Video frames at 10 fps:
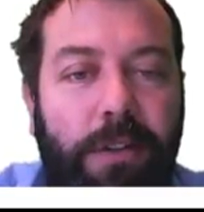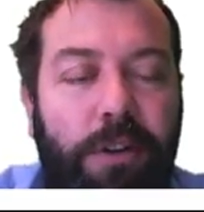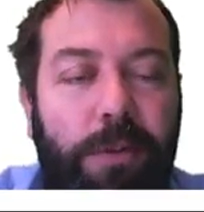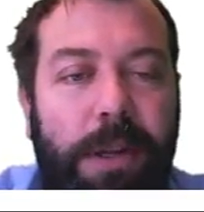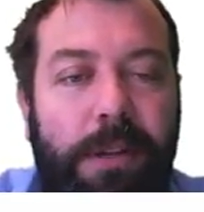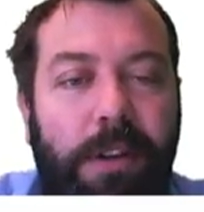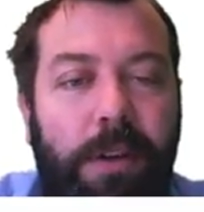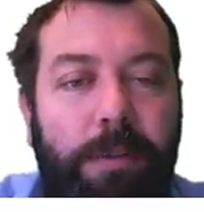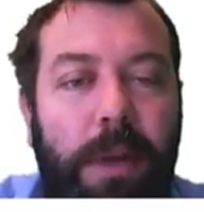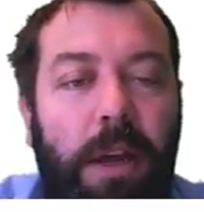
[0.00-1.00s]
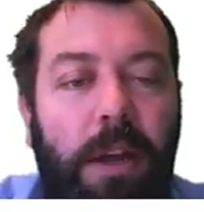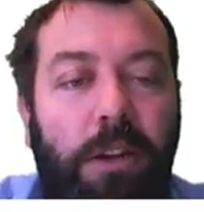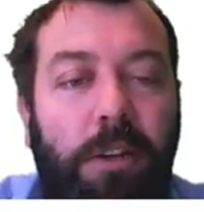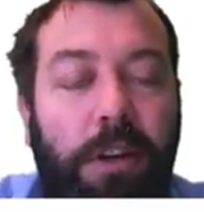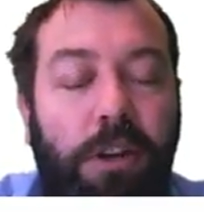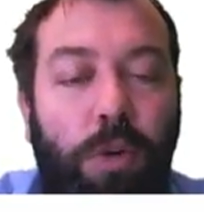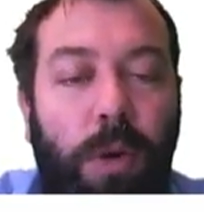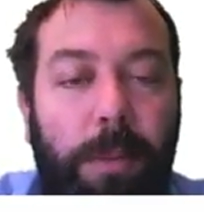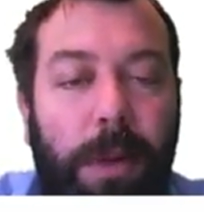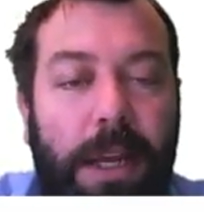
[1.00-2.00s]
the trapezium using 2
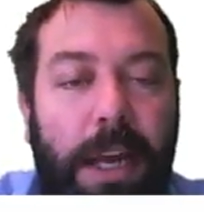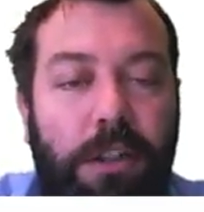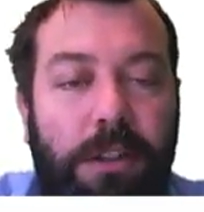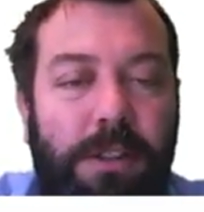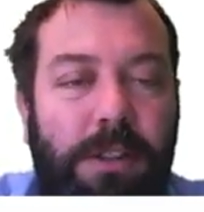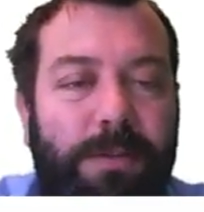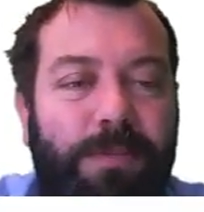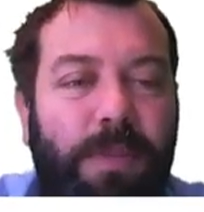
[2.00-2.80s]
applications,